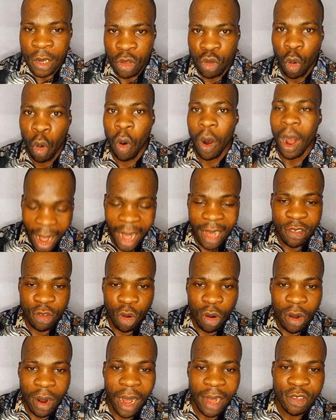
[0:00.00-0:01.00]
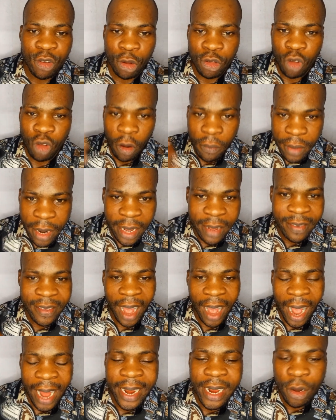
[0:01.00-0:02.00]
So as long as your thumbnail is
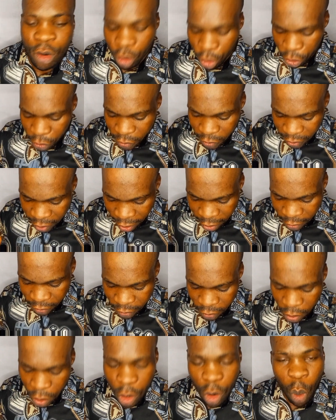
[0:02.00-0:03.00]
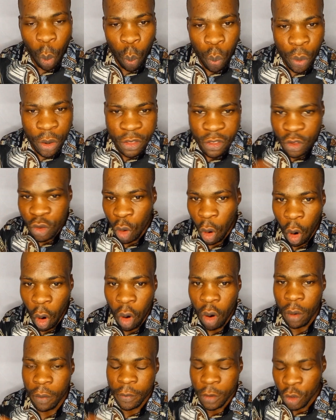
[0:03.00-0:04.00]
highly consistent with
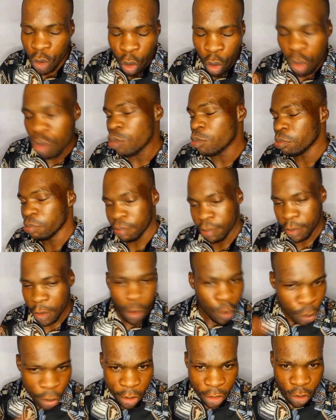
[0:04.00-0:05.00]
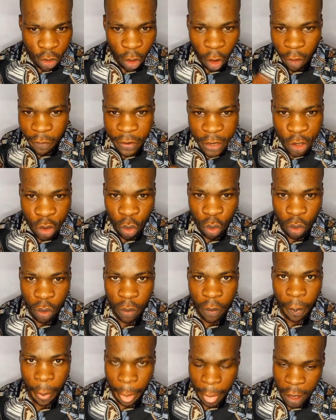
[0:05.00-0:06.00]
your with your video,
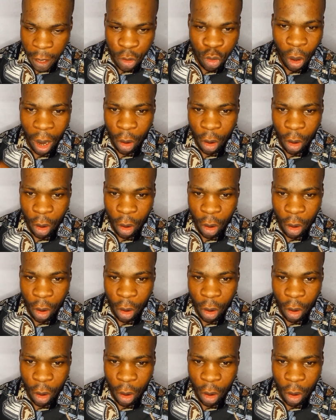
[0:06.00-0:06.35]
you